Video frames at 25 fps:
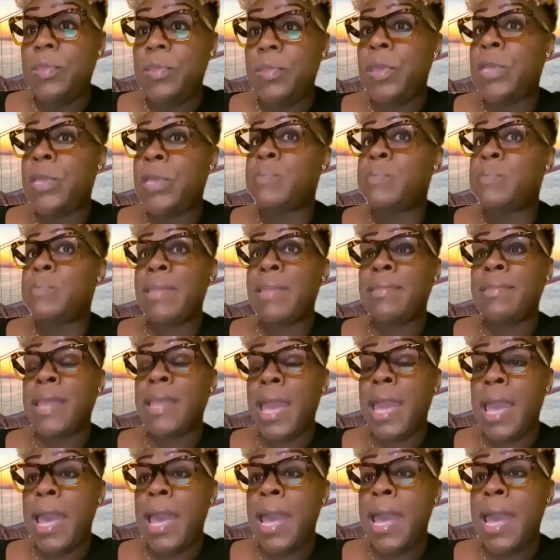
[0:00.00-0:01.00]
There's my
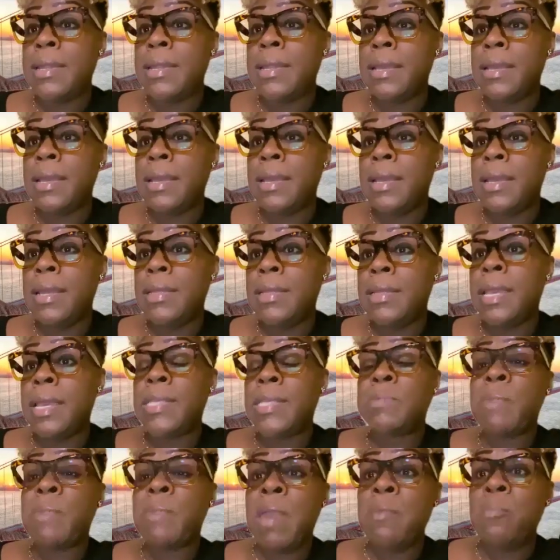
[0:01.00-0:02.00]
dad.
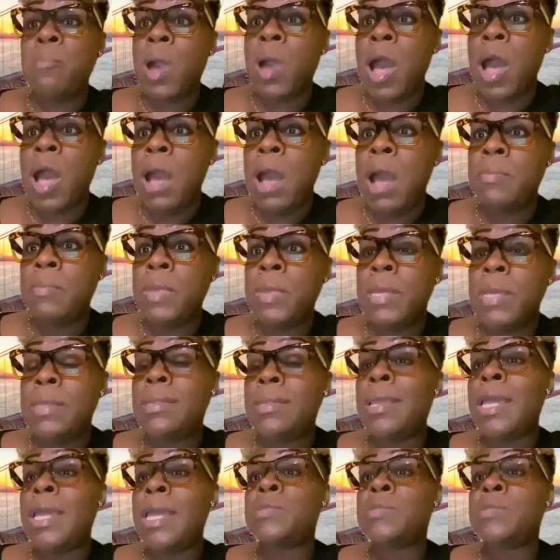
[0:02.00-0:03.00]
There's my mom.
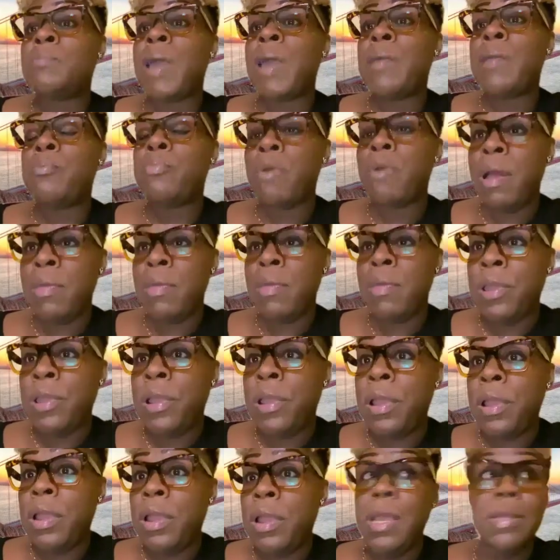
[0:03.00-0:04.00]
There's my
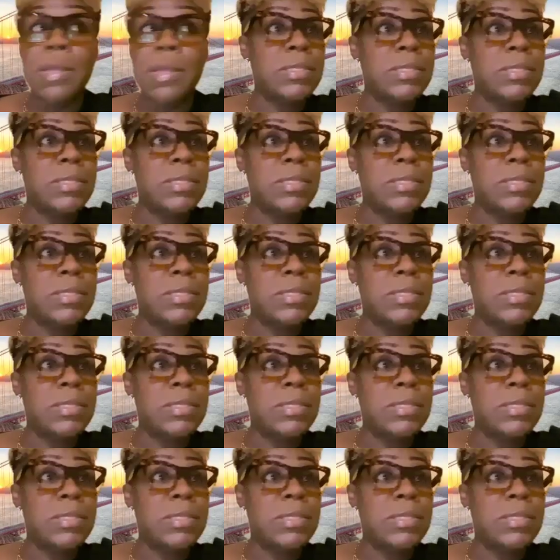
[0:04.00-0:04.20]
brother.